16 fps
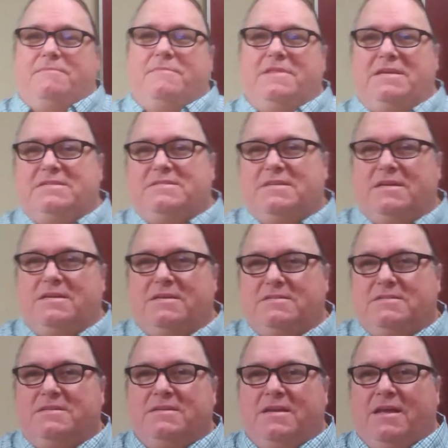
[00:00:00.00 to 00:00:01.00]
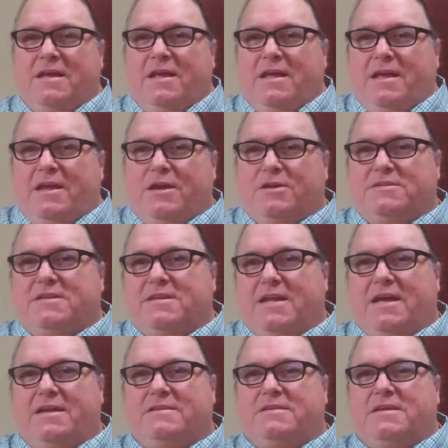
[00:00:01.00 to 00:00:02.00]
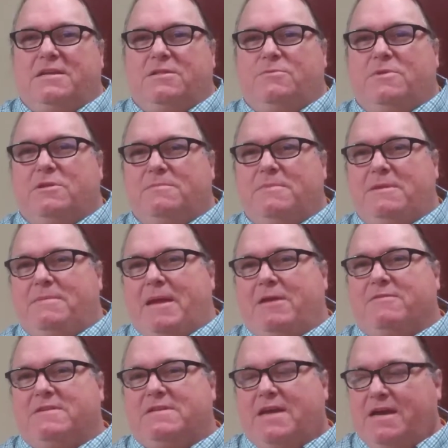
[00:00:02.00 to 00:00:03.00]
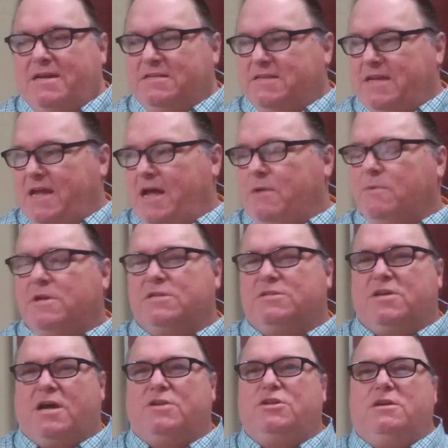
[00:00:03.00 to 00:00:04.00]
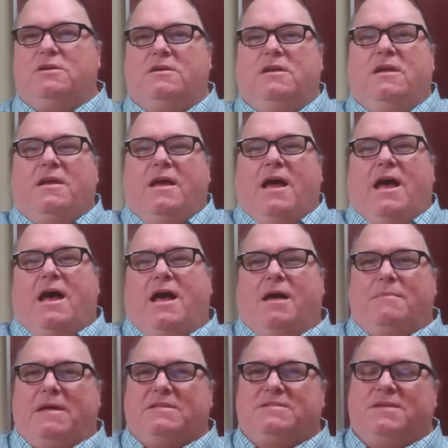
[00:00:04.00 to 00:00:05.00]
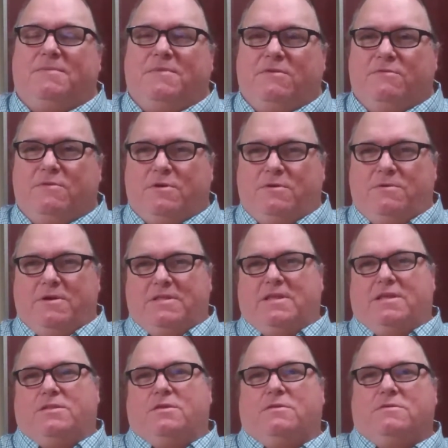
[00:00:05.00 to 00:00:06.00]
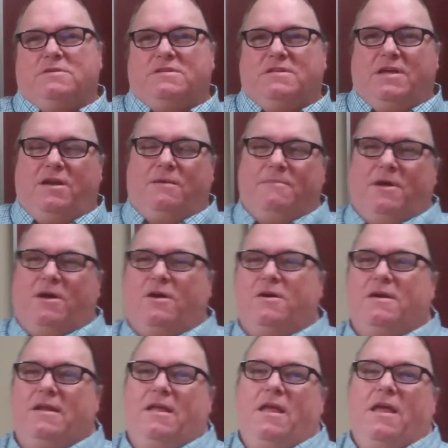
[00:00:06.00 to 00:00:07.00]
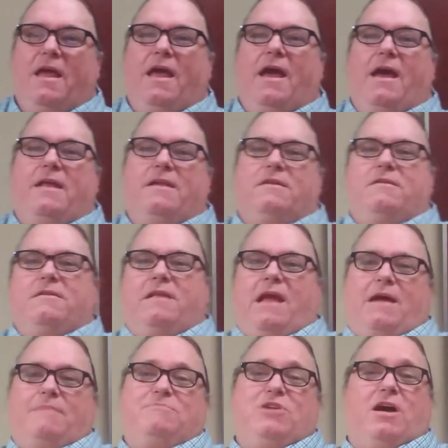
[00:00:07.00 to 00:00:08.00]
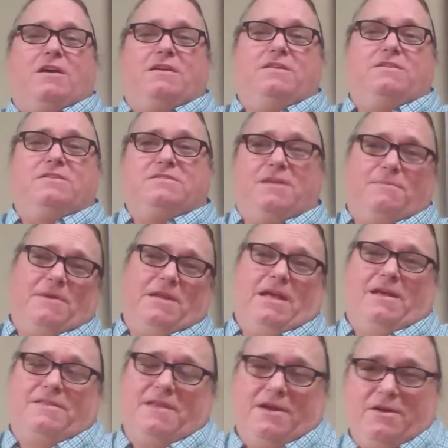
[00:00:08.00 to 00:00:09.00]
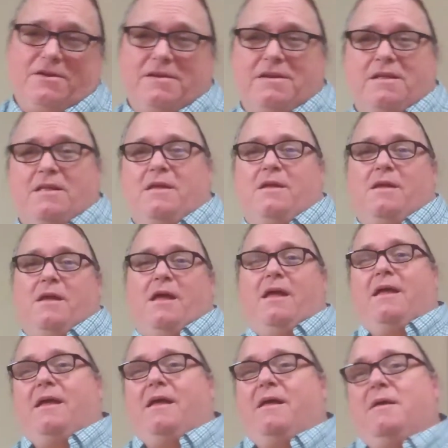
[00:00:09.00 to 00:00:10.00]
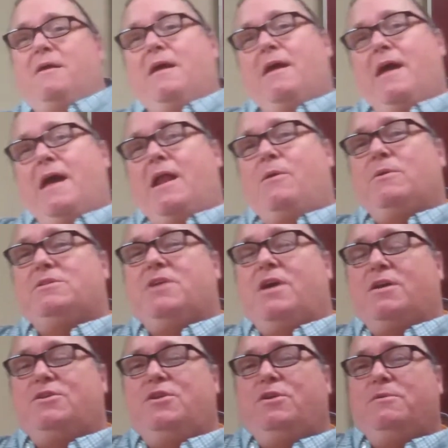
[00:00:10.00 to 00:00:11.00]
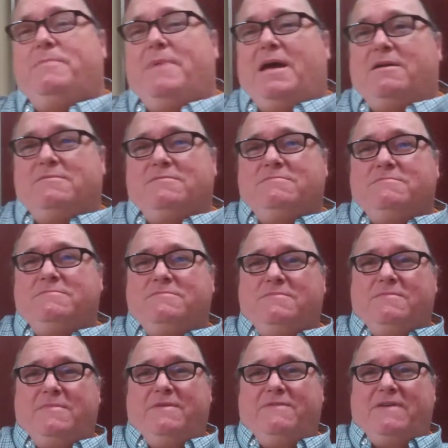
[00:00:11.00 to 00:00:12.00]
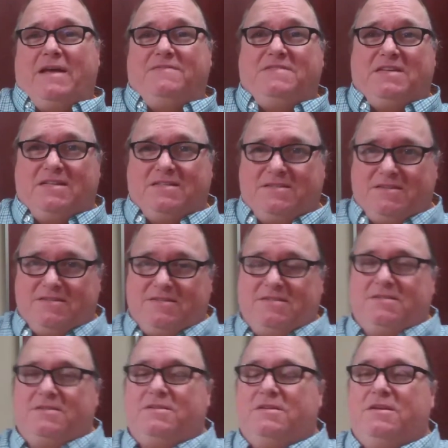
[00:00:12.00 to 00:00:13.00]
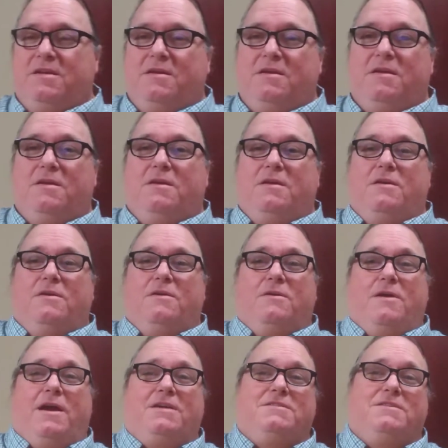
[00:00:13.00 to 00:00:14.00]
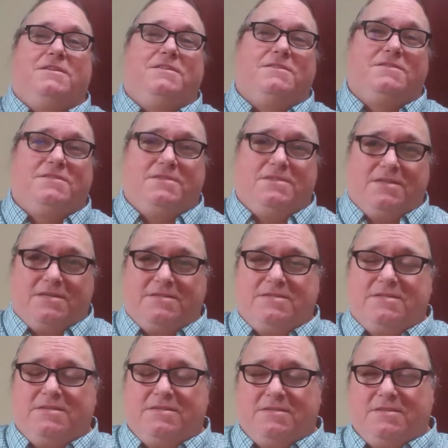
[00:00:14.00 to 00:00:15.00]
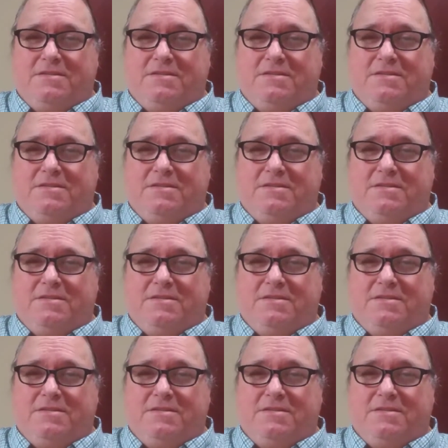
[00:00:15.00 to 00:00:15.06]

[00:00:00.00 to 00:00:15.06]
Lisa is here tonight dealing with a little bit of pancreatitis. Hey, I want to talk to you about something real quick that the Lord has laid on my heart. And I'm talking to somebody out there. I want to talk to you about the five senses, or actually the six.